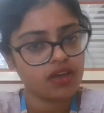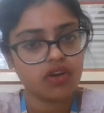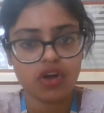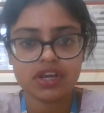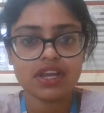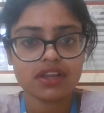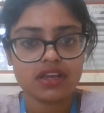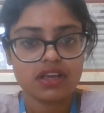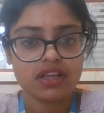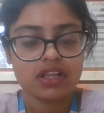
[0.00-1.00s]
Got it?
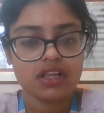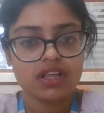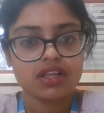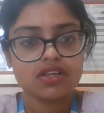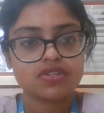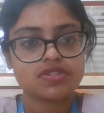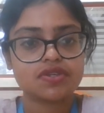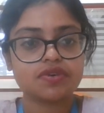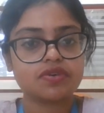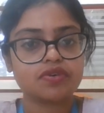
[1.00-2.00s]

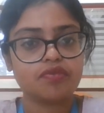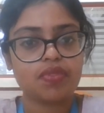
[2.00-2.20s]
So